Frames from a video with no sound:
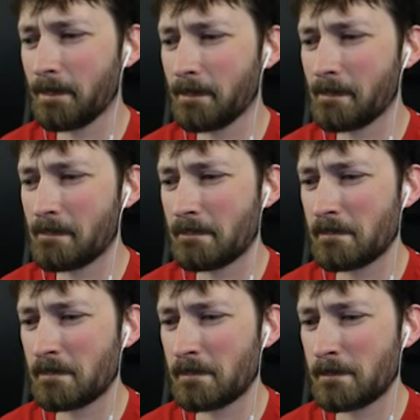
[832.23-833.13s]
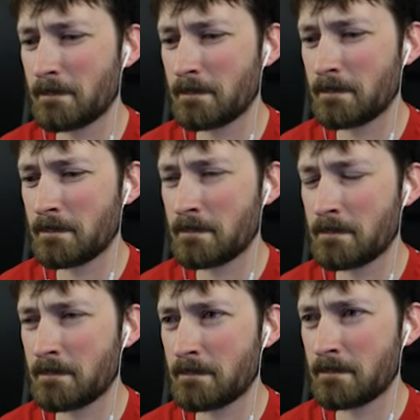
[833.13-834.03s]

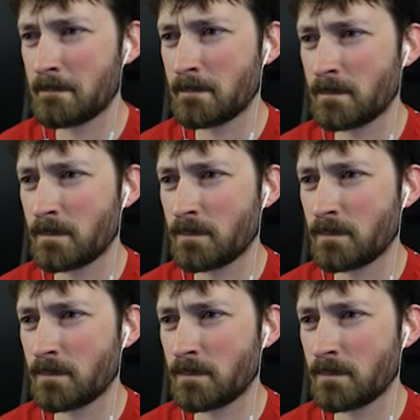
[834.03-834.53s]
The person shown says nothing.